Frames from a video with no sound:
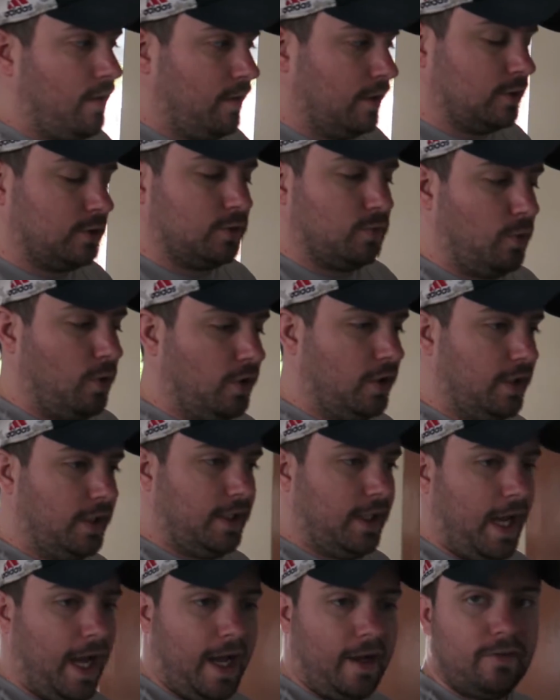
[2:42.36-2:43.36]
This
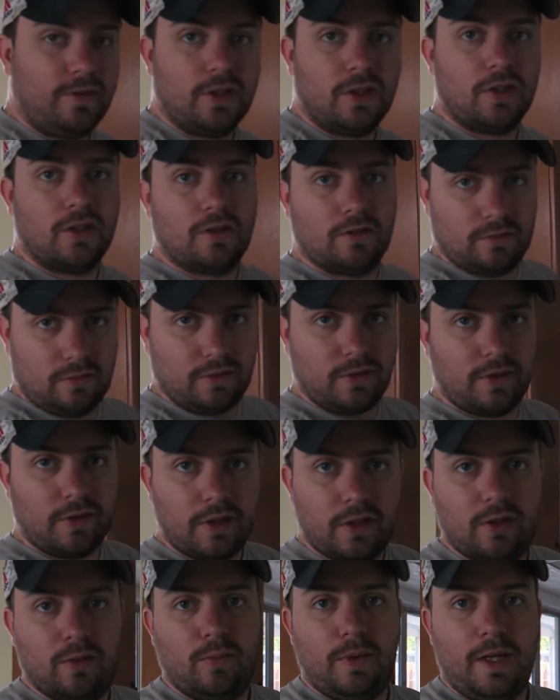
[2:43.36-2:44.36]
morning after the
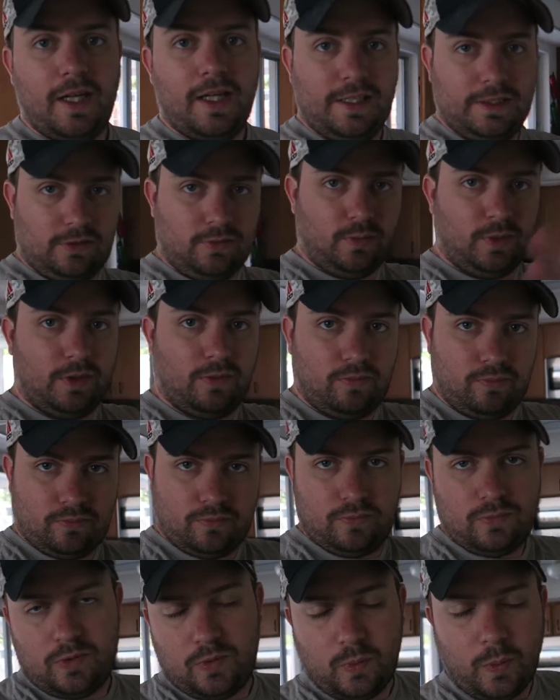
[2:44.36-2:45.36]
litter box, we
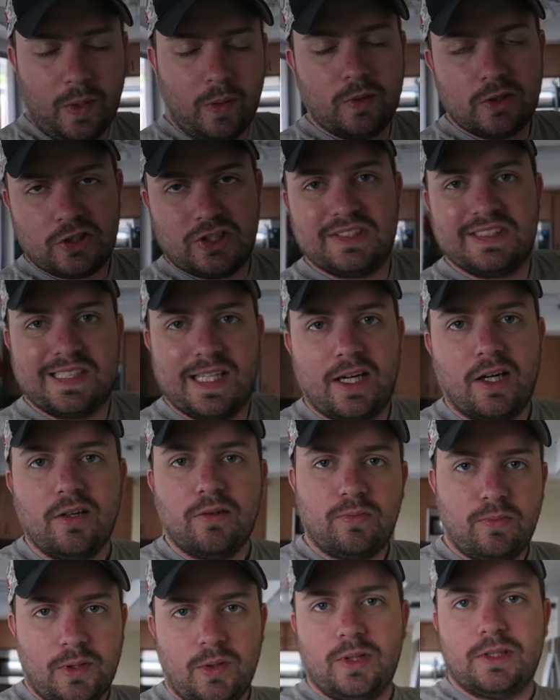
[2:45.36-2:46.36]
we were just
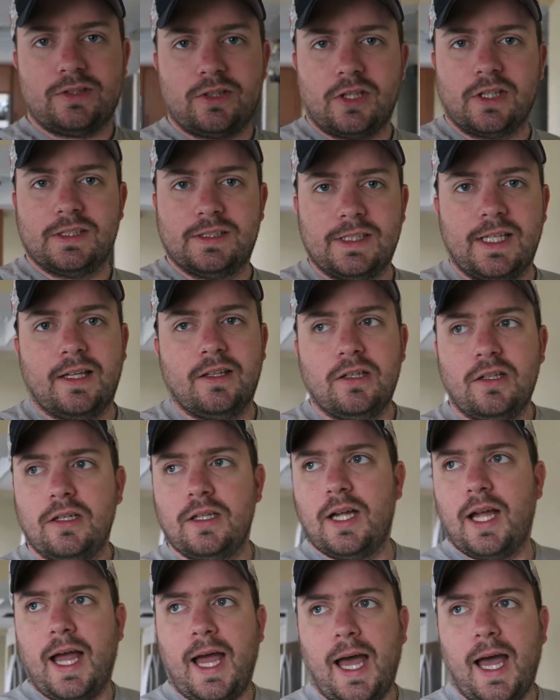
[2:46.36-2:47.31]
there. We were at Target together.